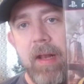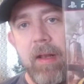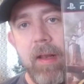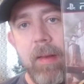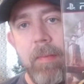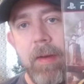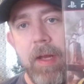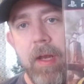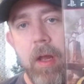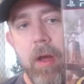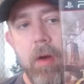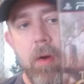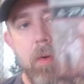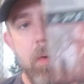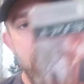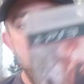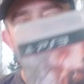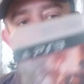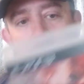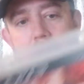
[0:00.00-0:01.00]
it, let me
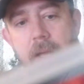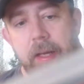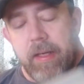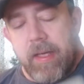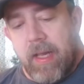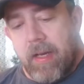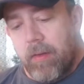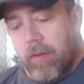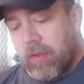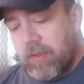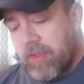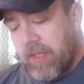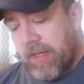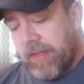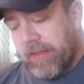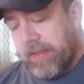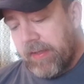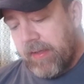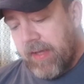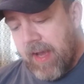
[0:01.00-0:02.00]
know. Kind of looks
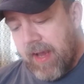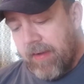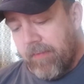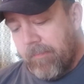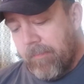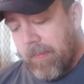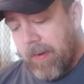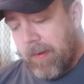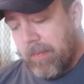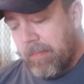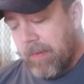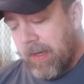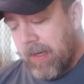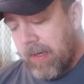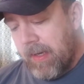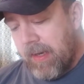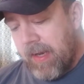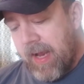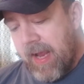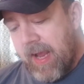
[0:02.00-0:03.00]
like maybe
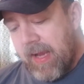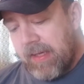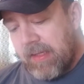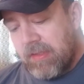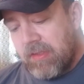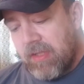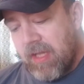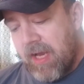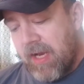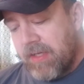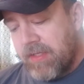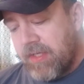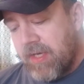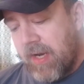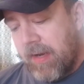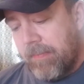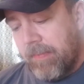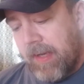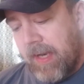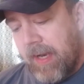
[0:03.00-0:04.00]
a hack and slash
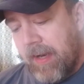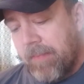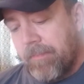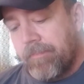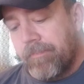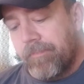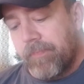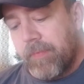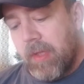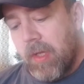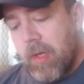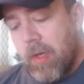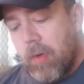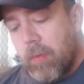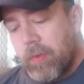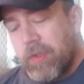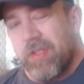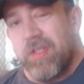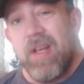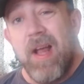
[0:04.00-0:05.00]
type game,
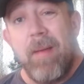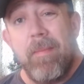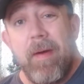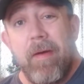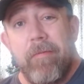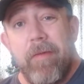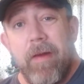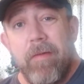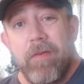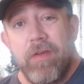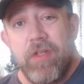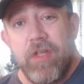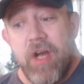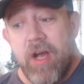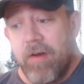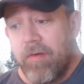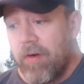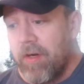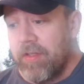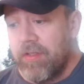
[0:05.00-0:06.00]
which is not my favorite
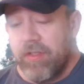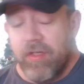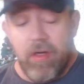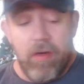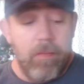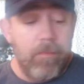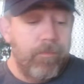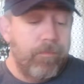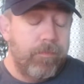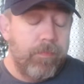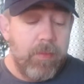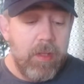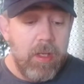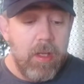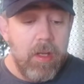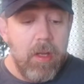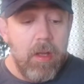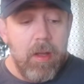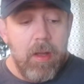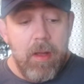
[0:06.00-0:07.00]
genre. So,
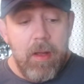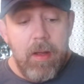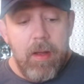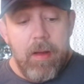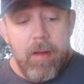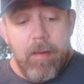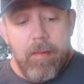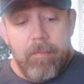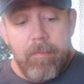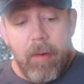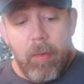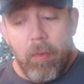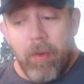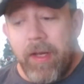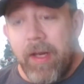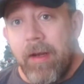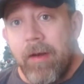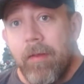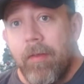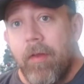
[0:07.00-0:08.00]
but we're
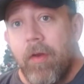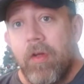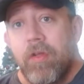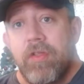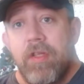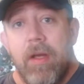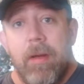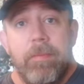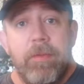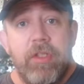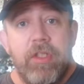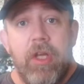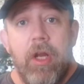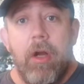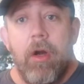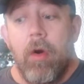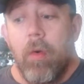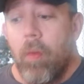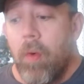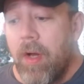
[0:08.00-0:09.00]
getting to those
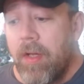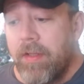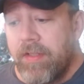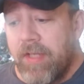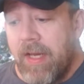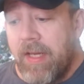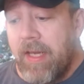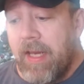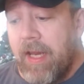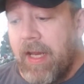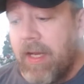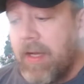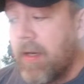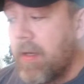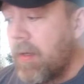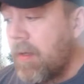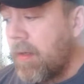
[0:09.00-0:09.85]
obscure ones I need